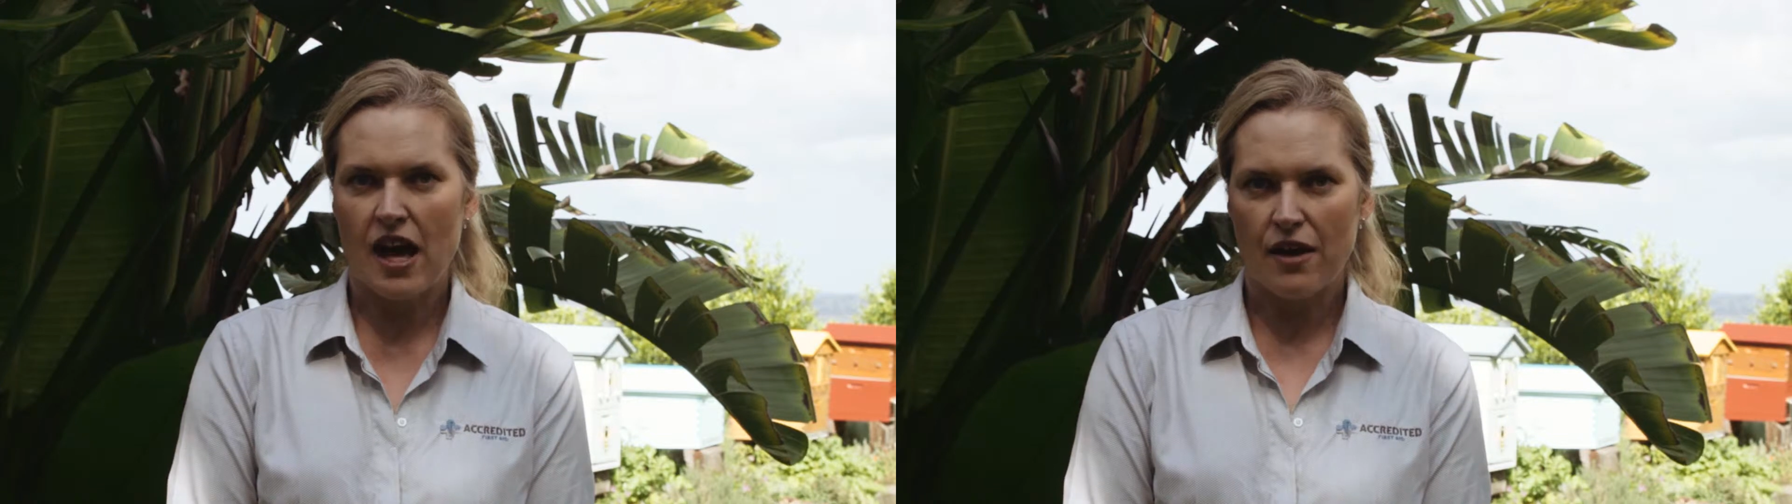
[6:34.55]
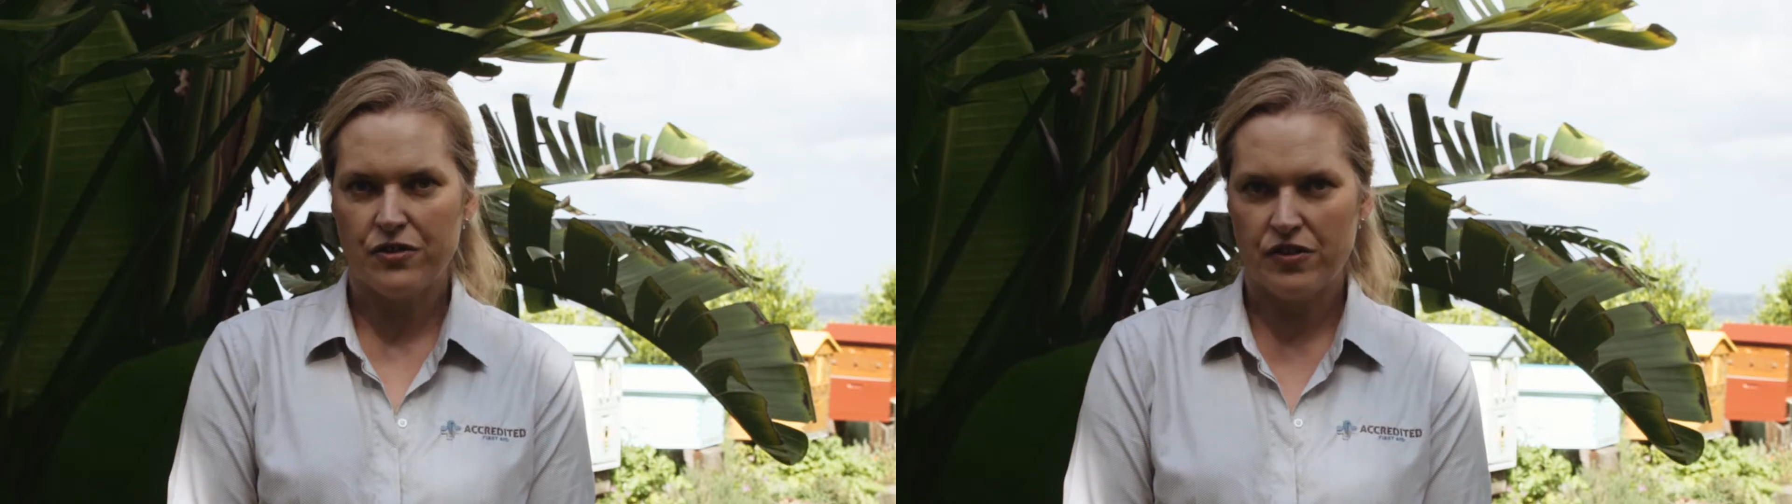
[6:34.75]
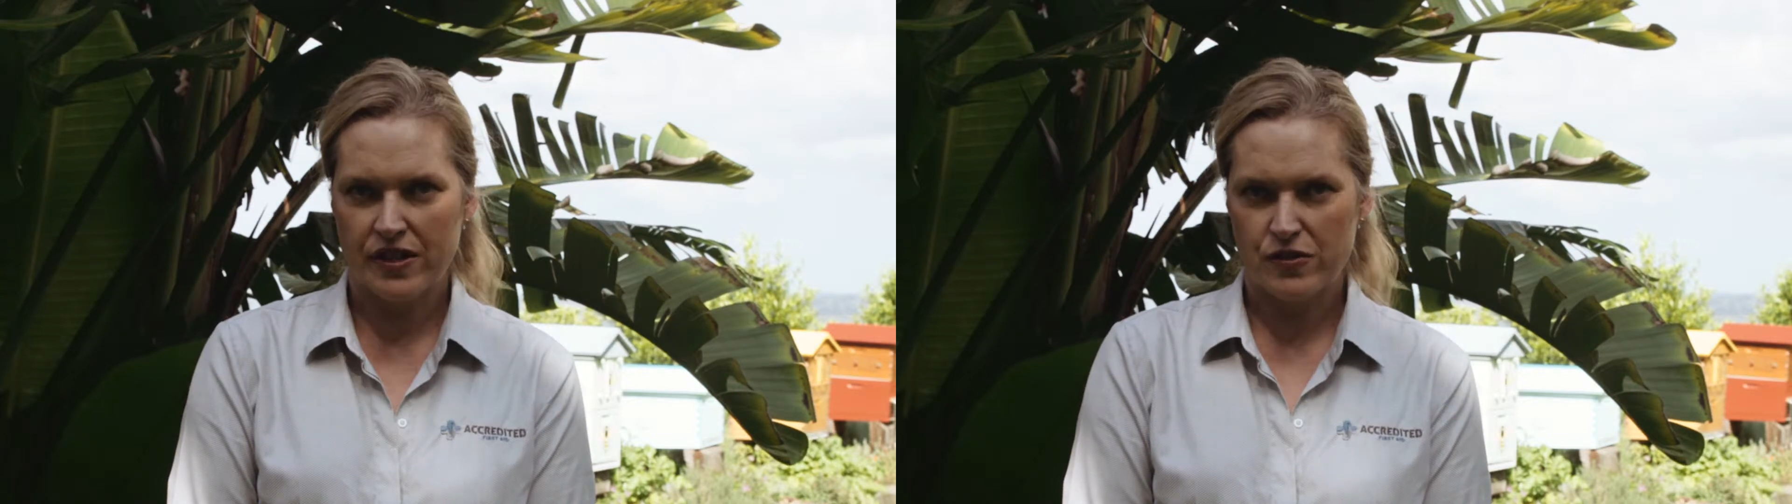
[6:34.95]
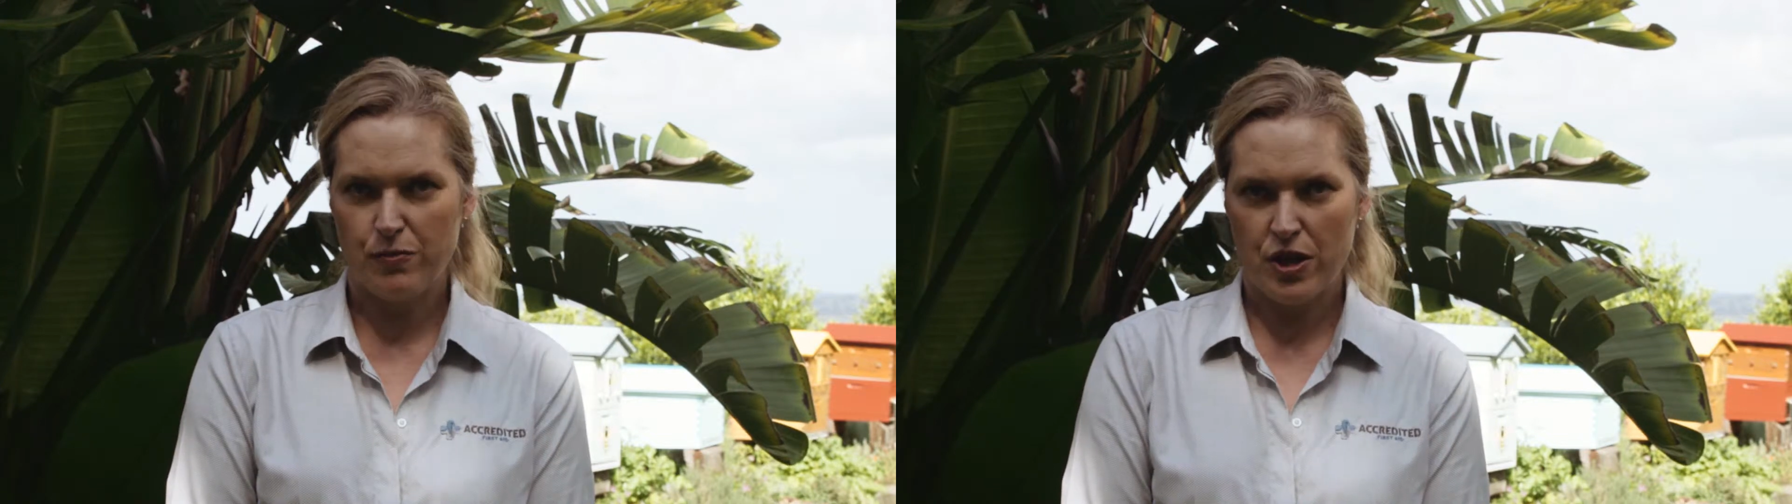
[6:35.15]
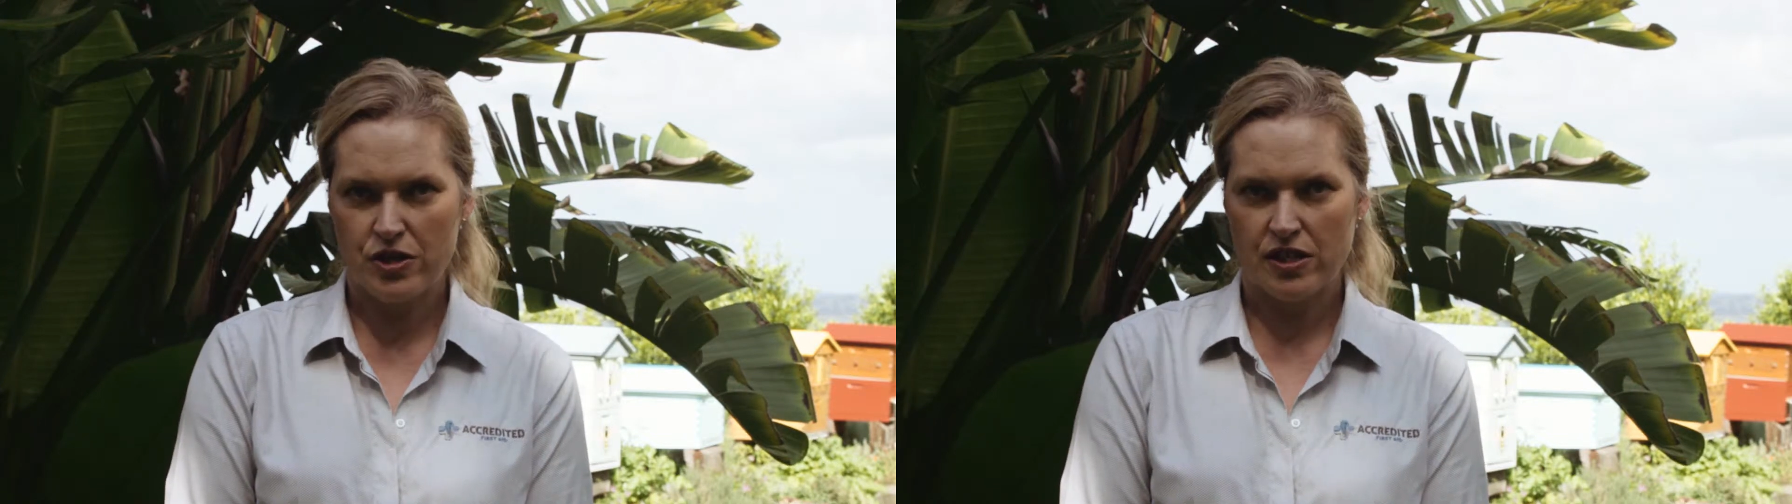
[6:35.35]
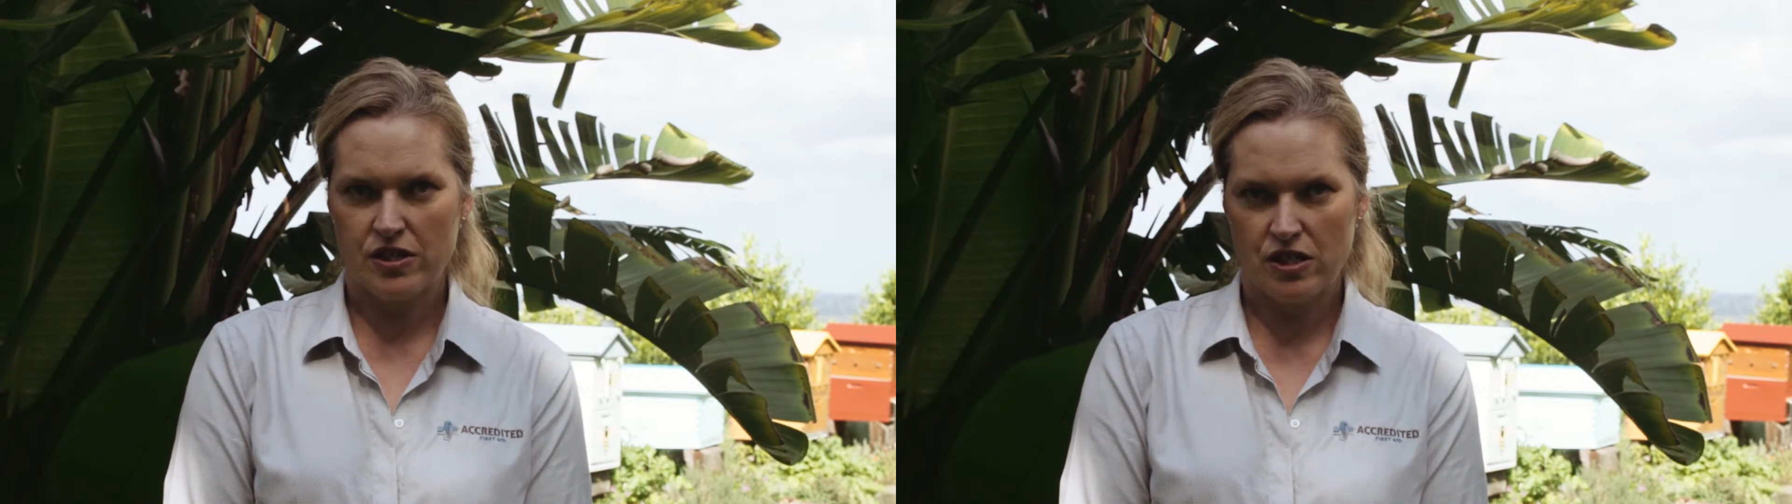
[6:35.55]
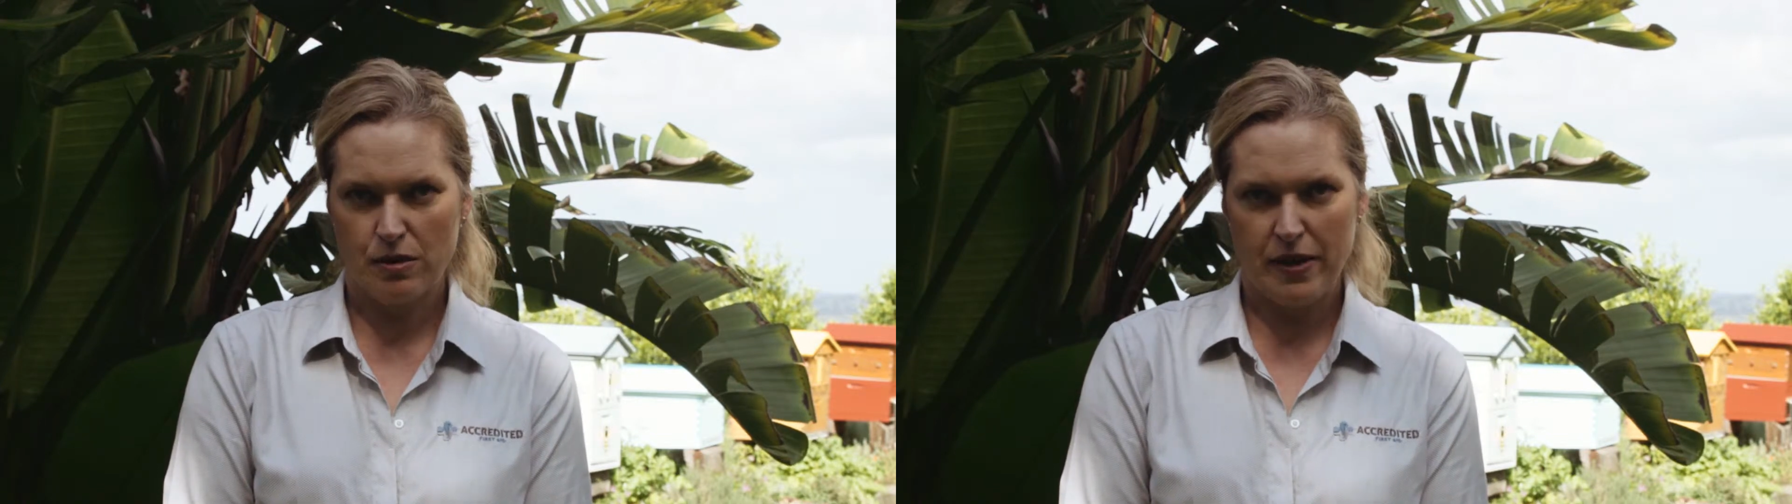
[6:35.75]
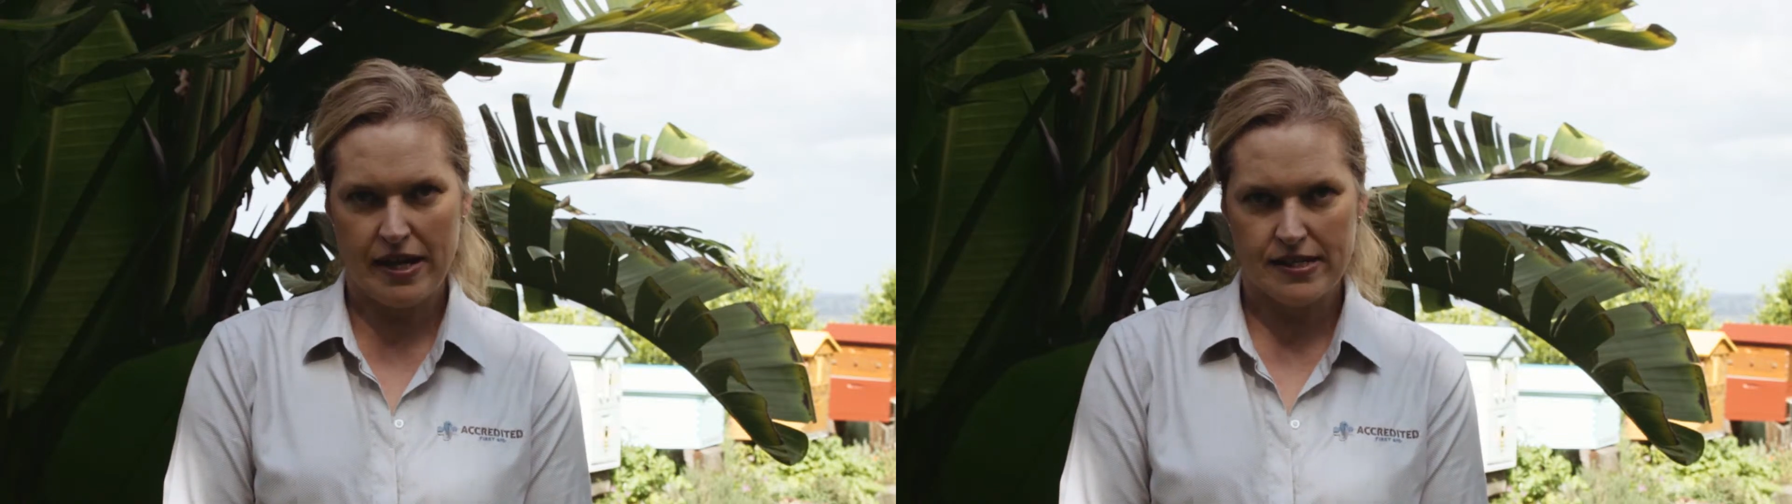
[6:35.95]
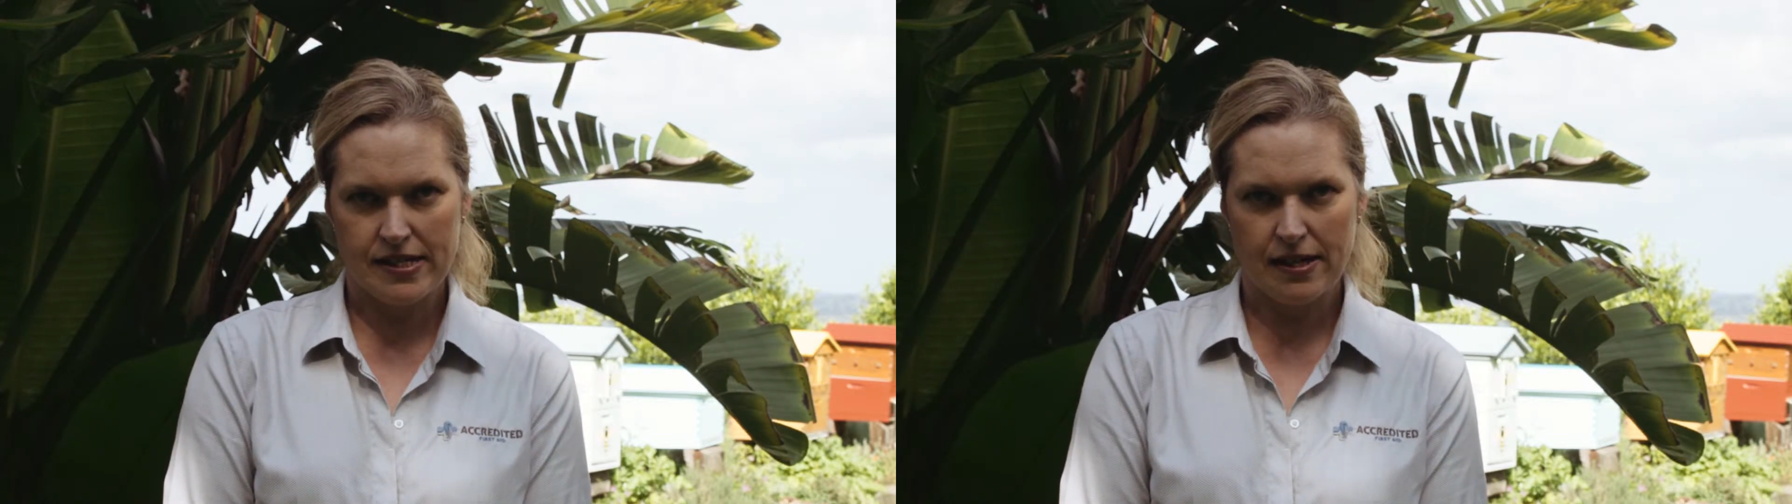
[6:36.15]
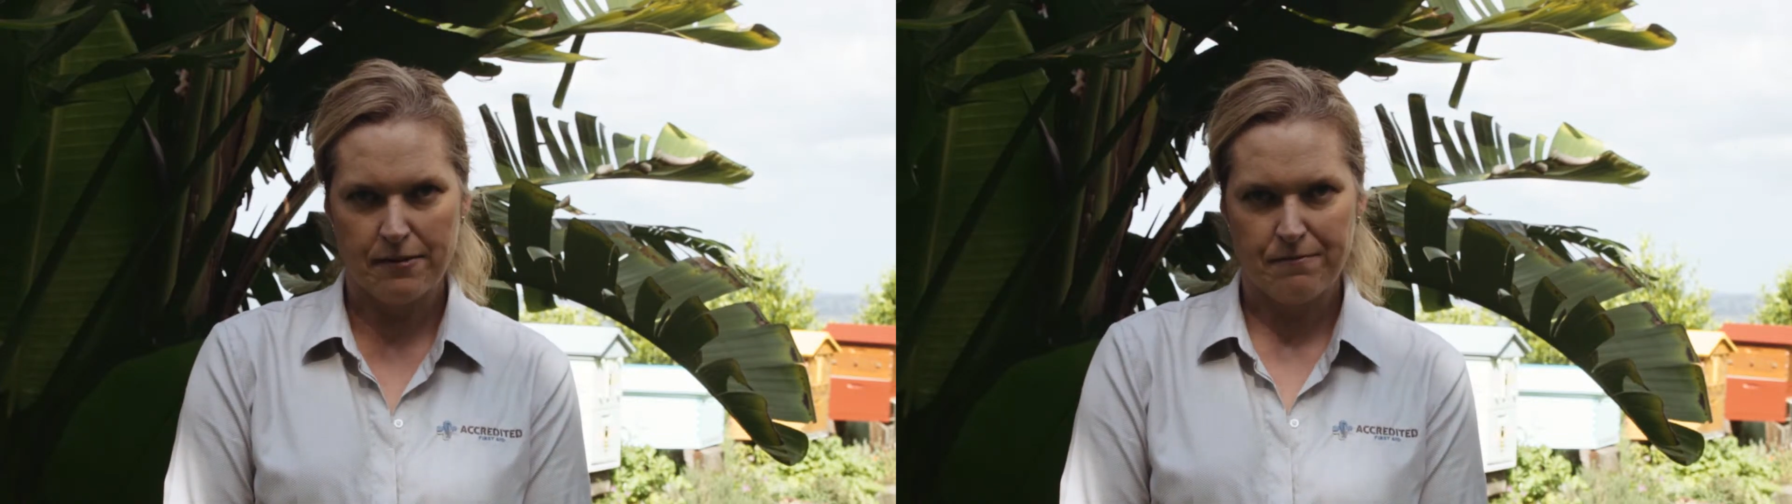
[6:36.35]
after exposure to the bee
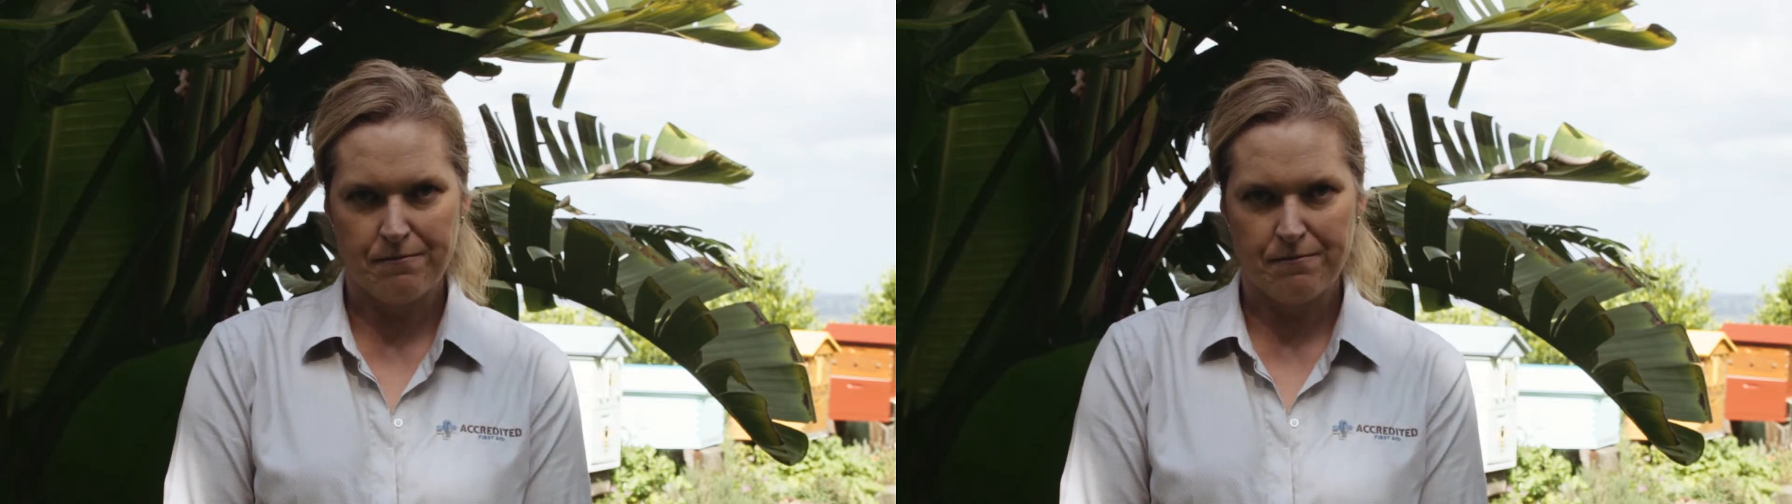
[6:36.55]
sting.